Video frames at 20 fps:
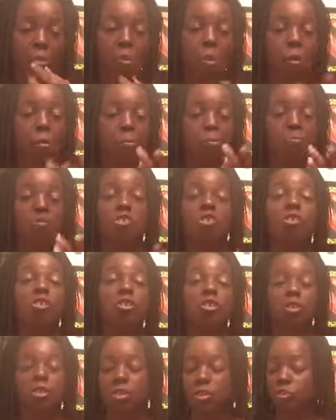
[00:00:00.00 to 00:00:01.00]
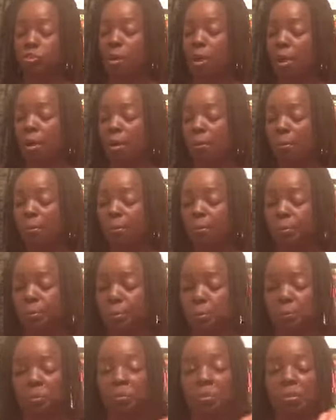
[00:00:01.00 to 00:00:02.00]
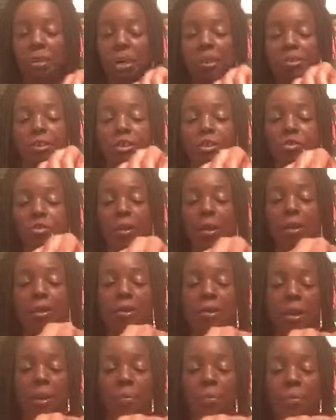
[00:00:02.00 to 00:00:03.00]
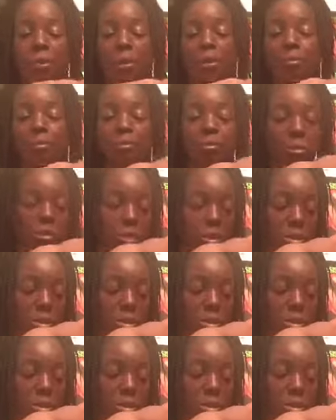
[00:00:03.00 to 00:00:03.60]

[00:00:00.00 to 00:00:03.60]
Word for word: Well, this is a trial. She's trying something and